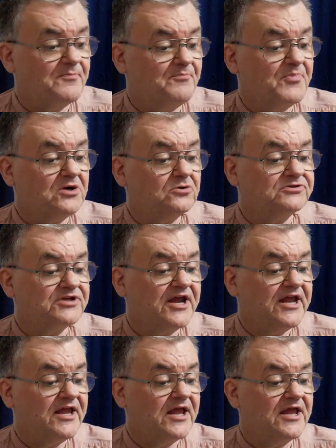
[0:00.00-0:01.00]

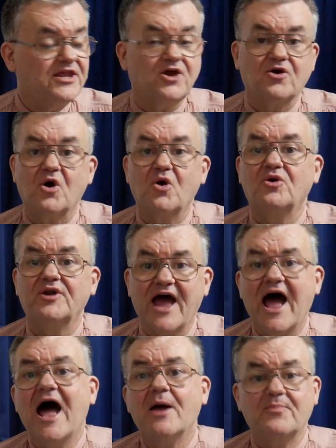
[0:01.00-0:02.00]
building your own
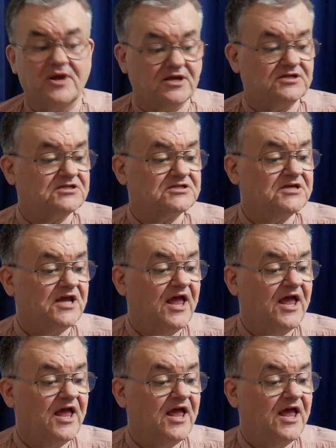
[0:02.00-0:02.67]
habits,